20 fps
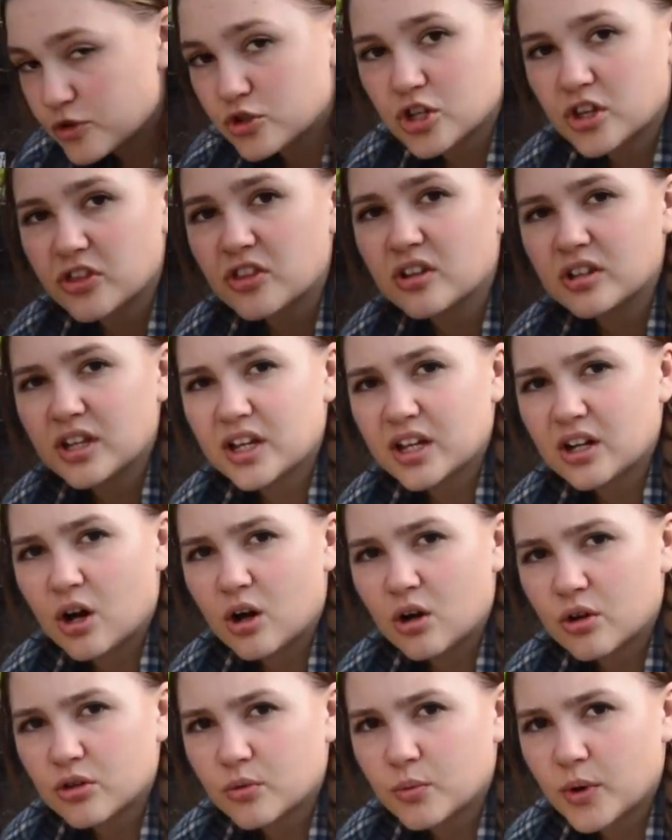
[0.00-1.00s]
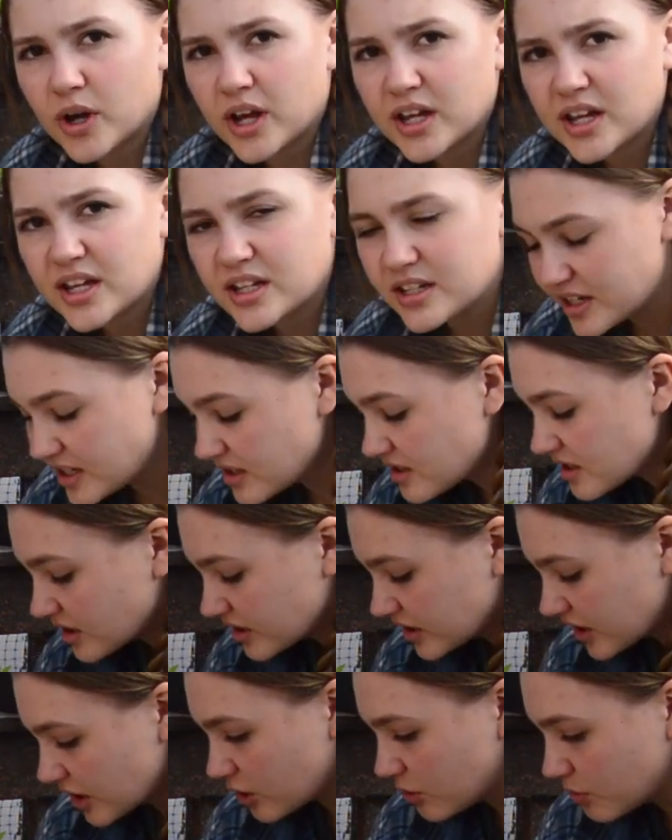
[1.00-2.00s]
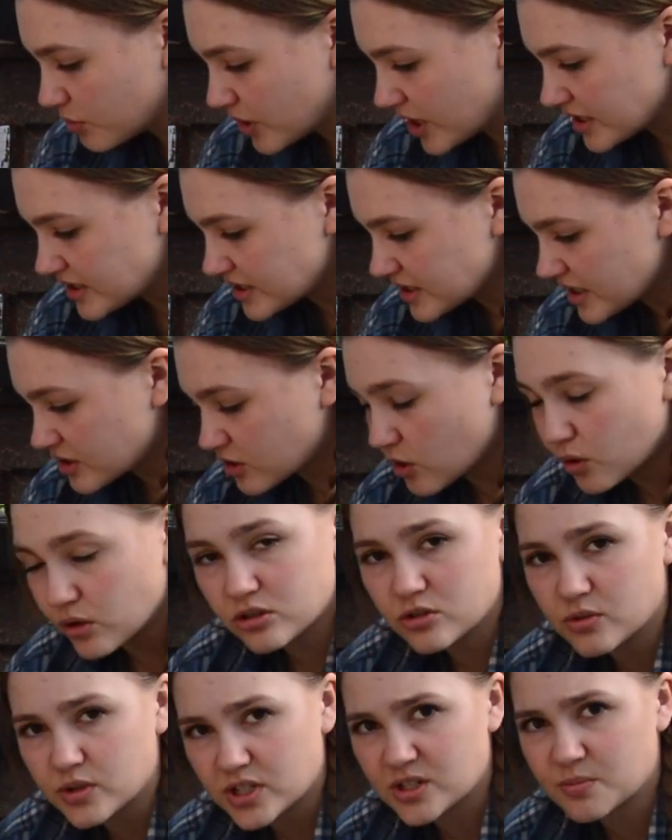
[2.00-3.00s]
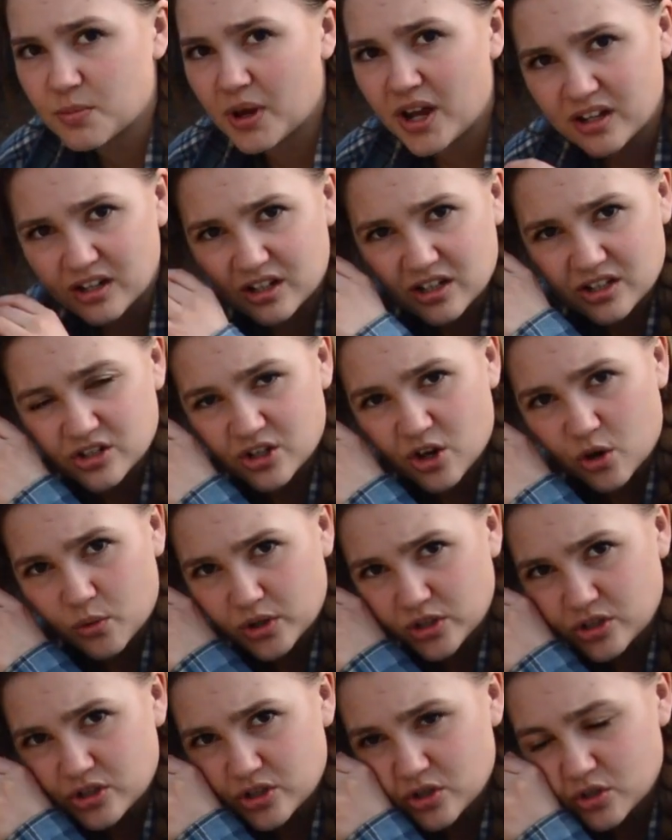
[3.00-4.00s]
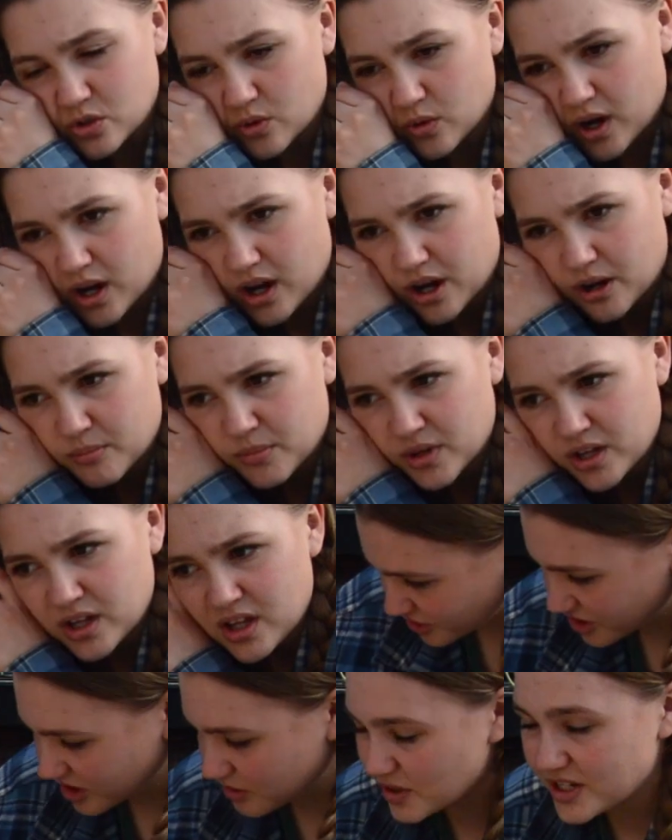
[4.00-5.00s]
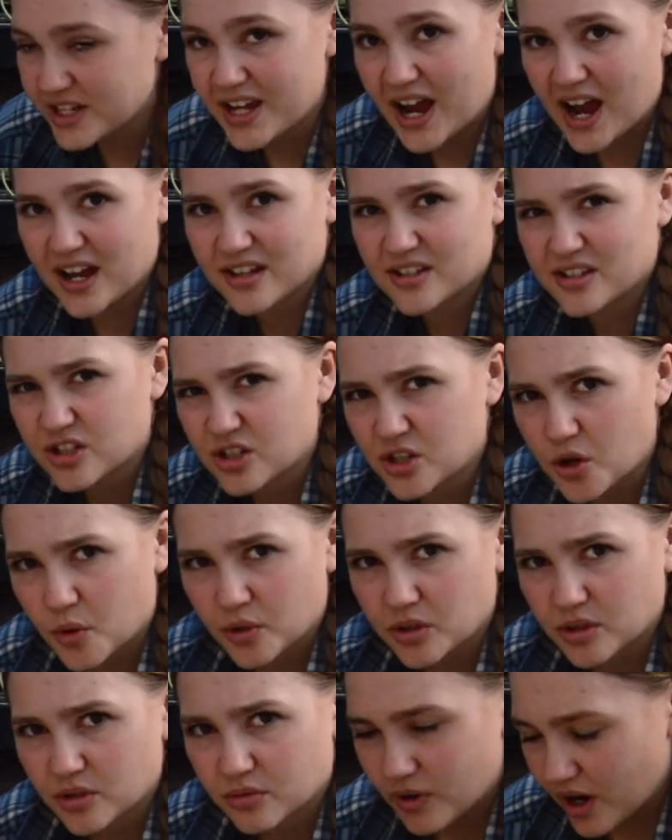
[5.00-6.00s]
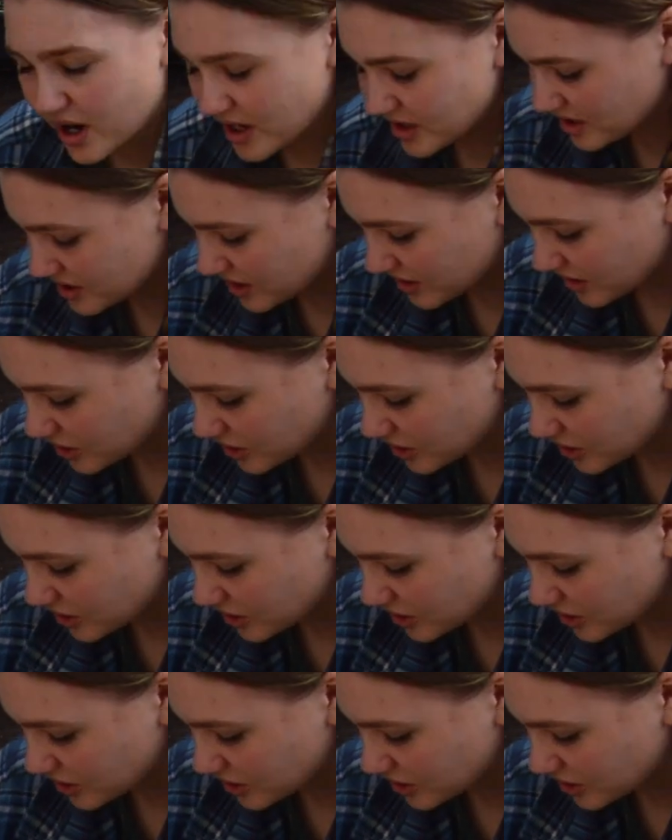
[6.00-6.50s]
shut the lid all the way, it needs a little bit, it's going to expand, and it's going to, there's going to be gas that's going to rise to the